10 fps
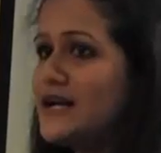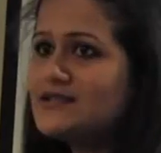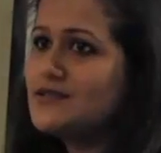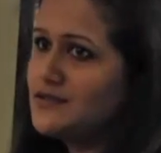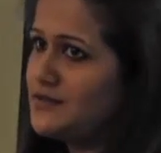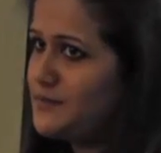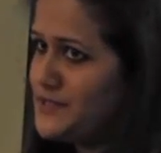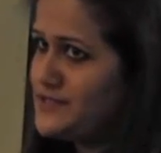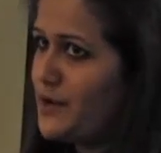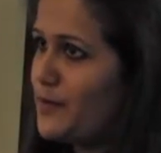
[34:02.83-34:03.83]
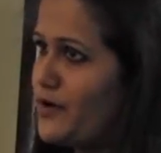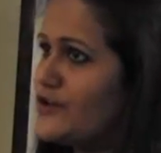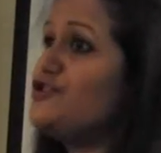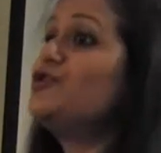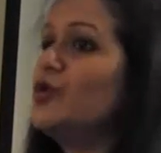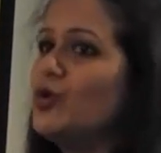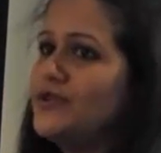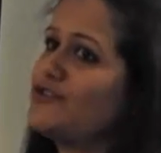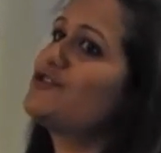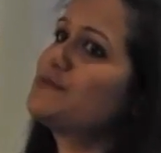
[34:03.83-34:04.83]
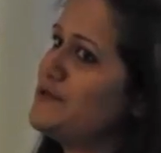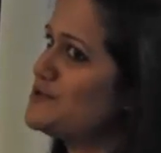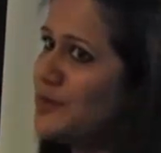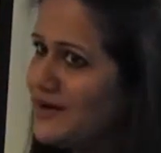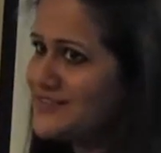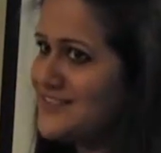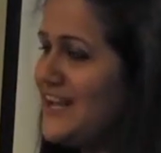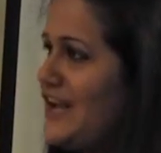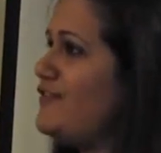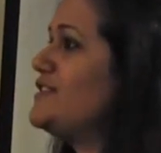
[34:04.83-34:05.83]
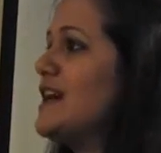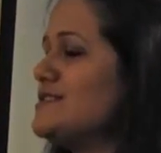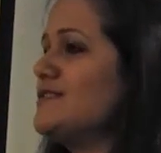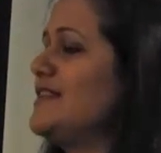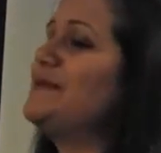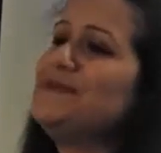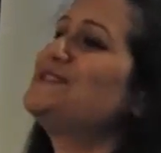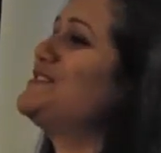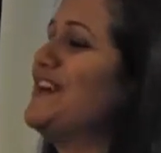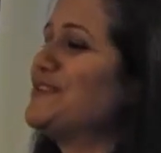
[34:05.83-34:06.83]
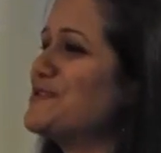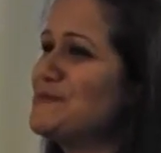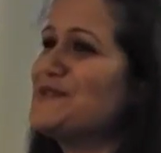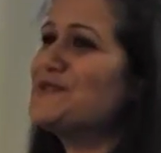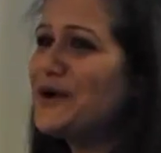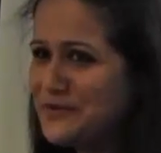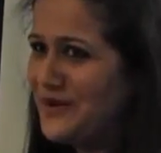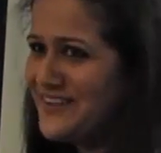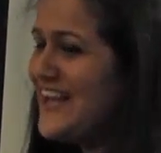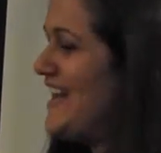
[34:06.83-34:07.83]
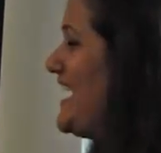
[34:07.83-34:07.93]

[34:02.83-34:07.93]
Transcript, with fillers: cuts the PCR product, you know that CRISPR has worked. If it doesn't, that means CRISPR has not worked.